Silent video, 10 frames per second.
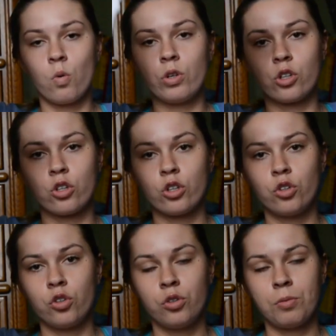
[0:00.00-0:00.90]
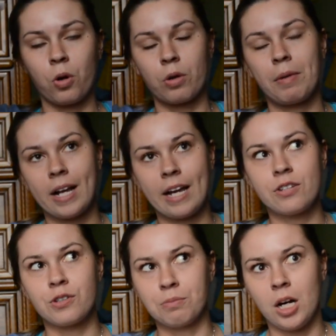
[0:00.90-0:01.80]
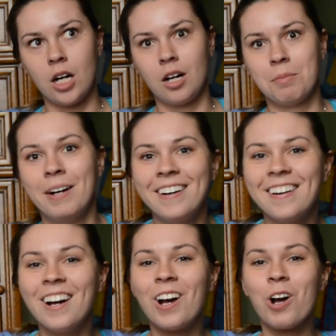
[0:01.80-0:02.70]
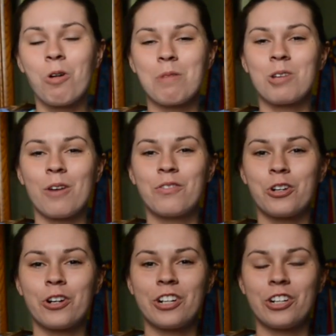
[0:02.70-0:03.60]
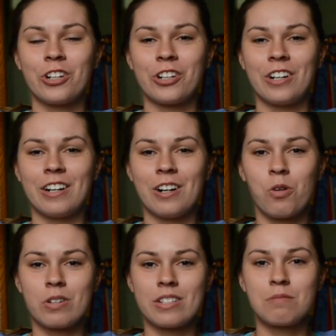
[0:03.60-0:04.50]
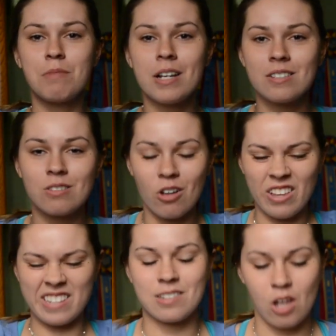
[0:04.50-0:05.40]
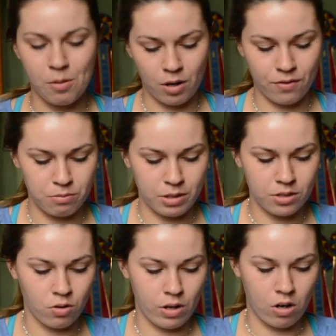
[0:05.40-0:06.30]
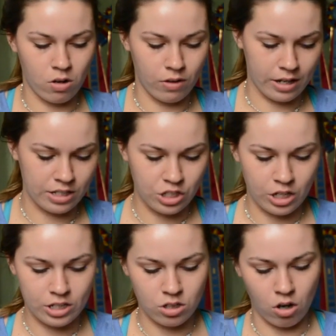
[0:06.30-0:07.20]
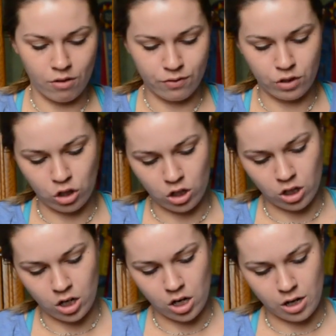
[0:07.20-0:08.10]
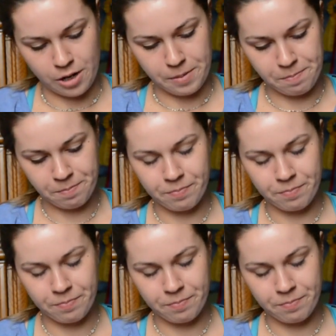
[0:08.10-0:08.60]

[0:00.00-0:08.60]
when your groom, or in my case your mom, wipes off your, your uh, horse's muzzle, all that slobber off their muzzle and all that dust off your um,